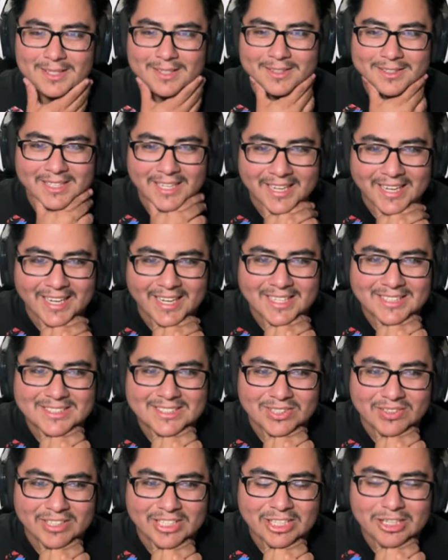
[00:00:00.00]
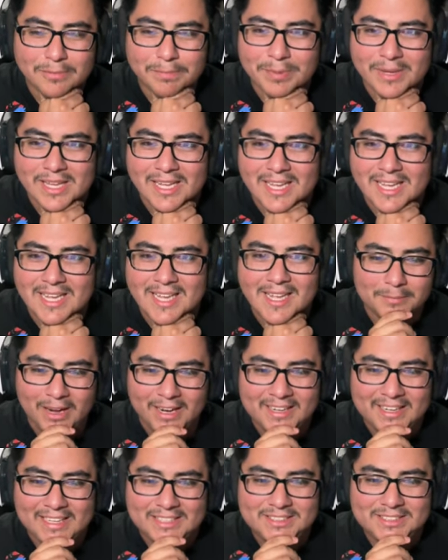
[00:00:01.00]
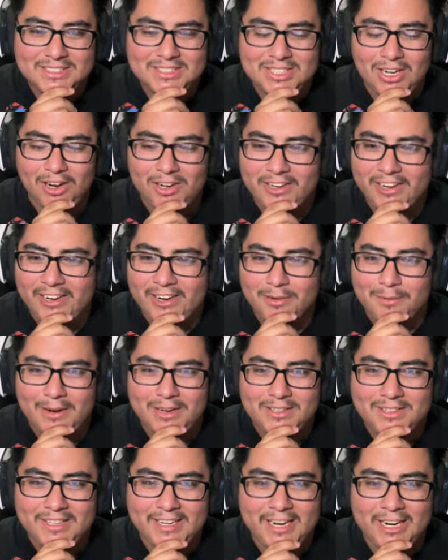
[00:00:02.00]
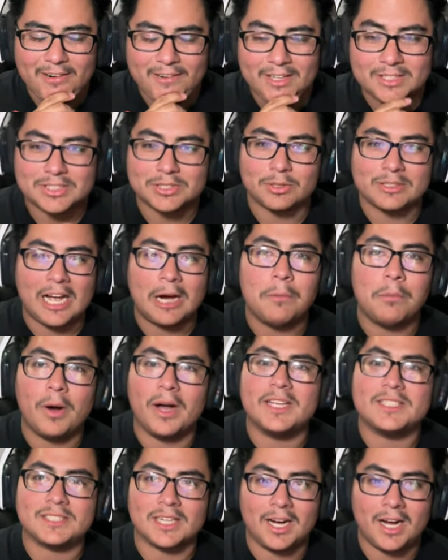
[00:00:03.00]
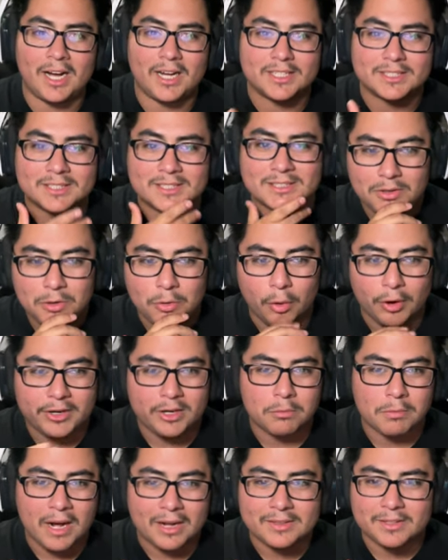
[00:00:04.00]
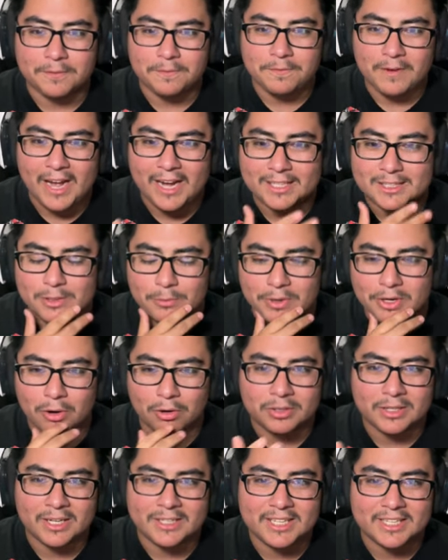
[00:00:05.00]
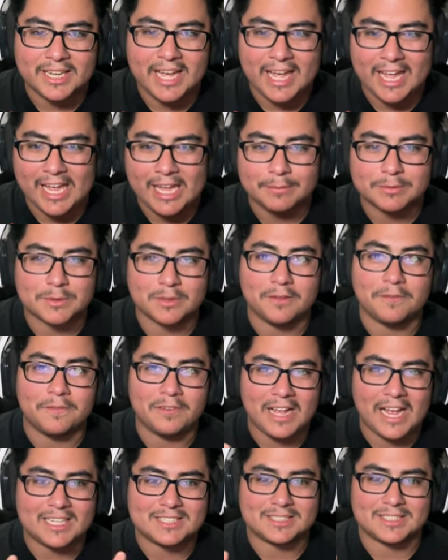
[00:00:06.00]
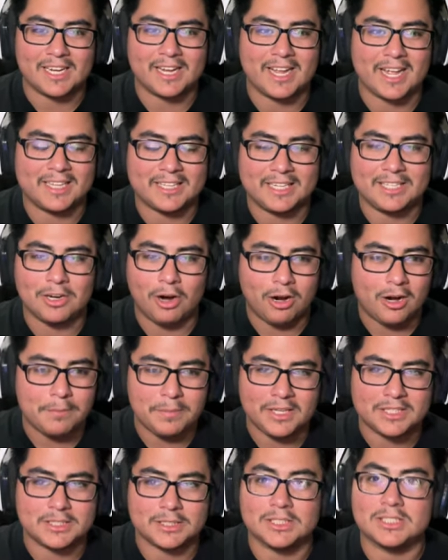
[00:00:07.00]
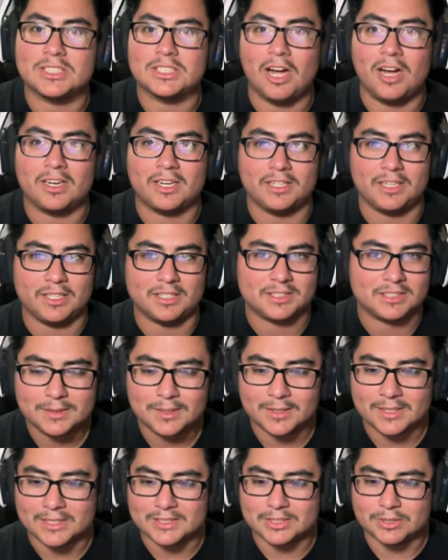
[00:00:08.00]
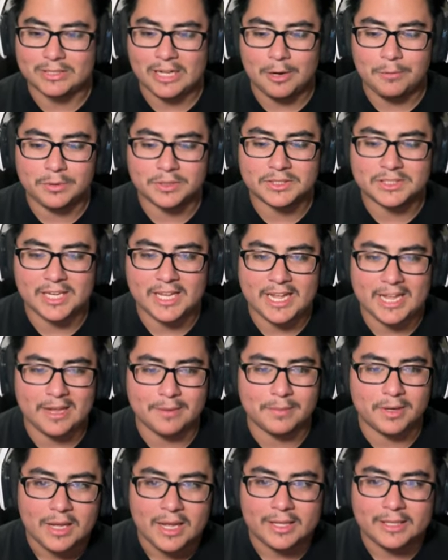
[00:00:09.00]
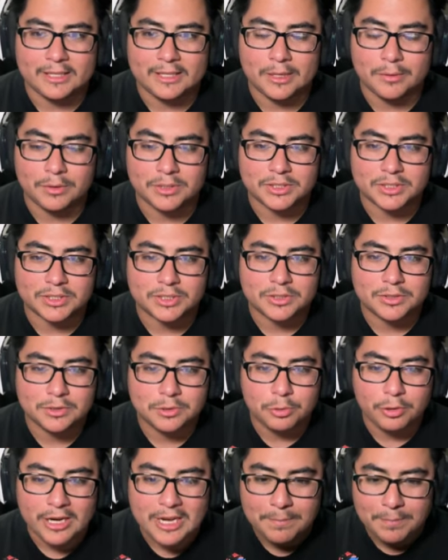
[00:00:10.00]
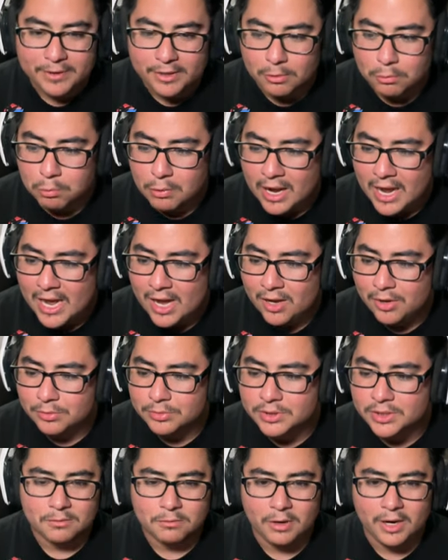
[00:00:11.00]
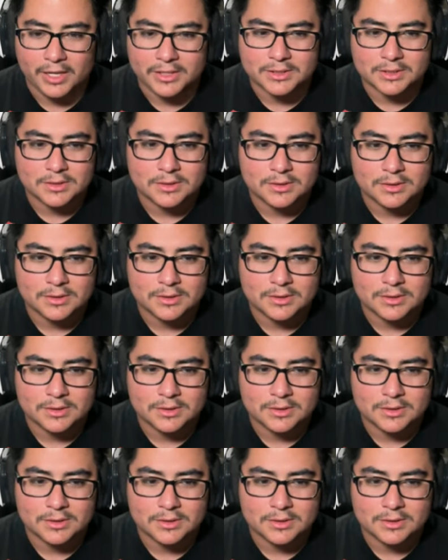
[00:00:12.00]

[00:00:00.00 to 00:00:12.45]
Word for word: Okay, so he'll be, I guess, stalking around the area. So that was us going around the factory or in the caves with a flashlight, and then Yarnaby is just stalking us. Okay, so that was him, and they were just creeping around. Watch.